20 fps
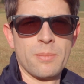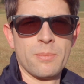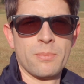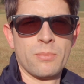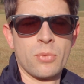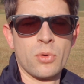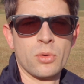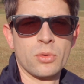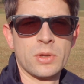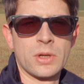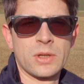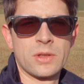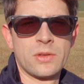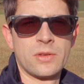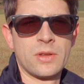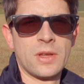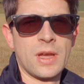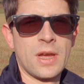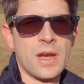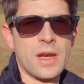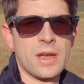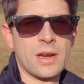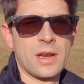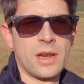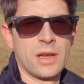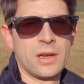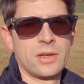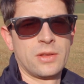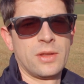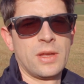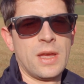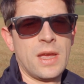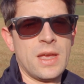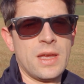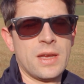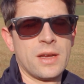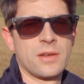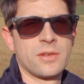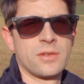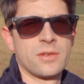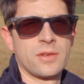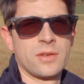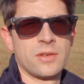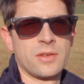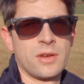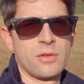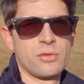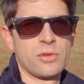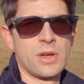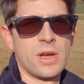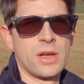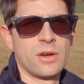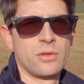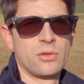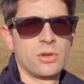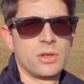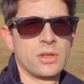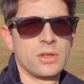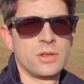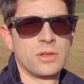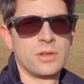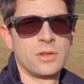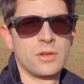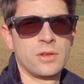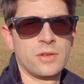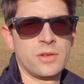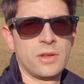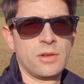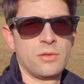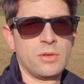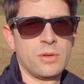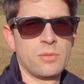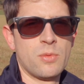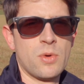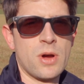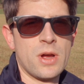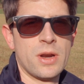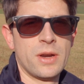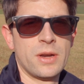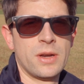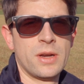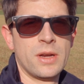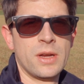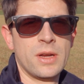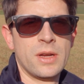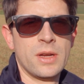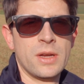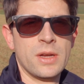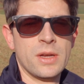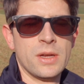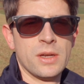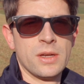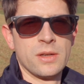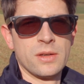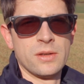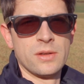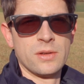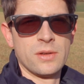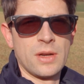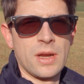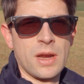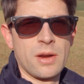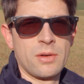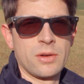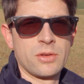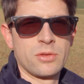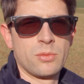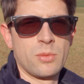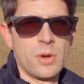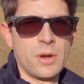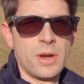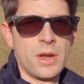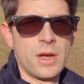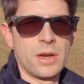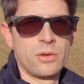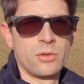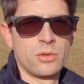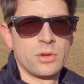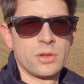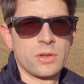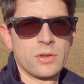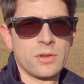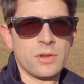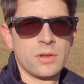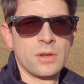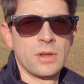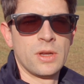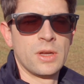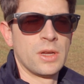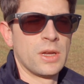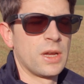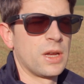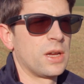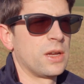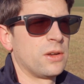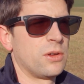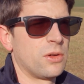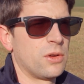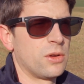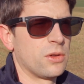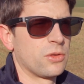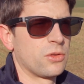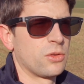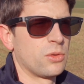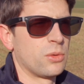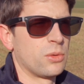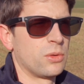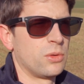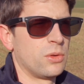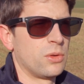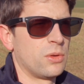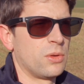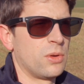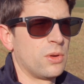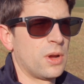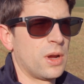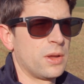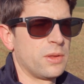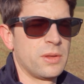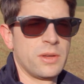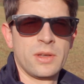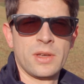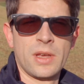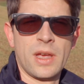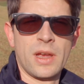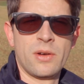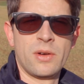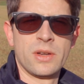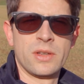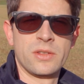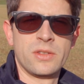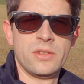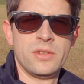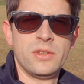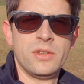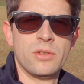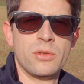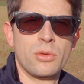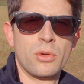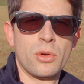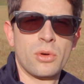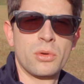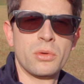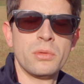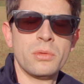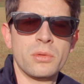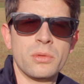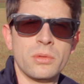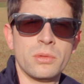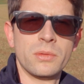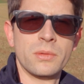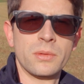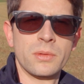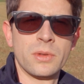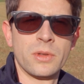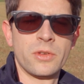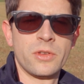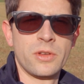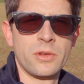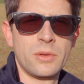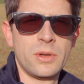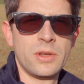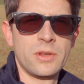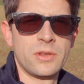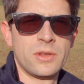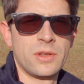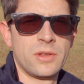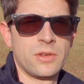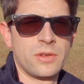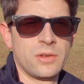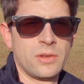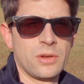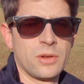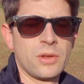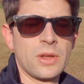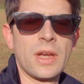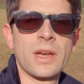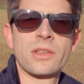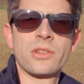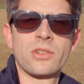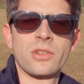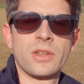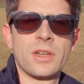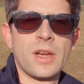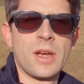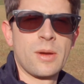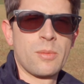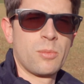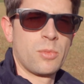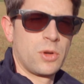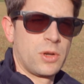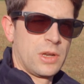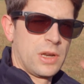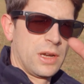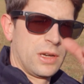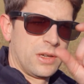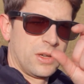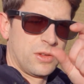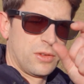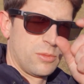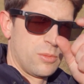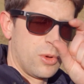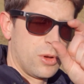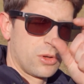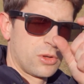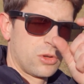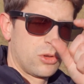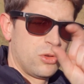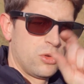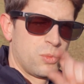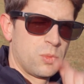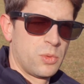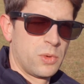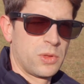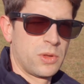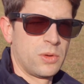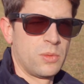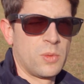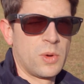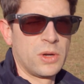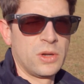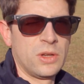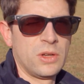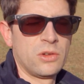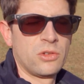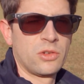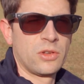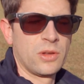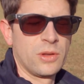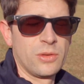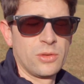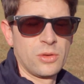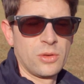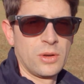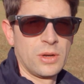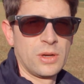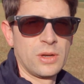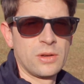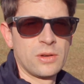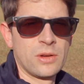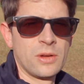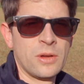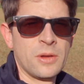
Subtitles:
products they had, like the AX700, the ZV-1, the RX100, and also the, I think, RX0 series, this not action cam but like this small cube with a 1-inch sensor in it.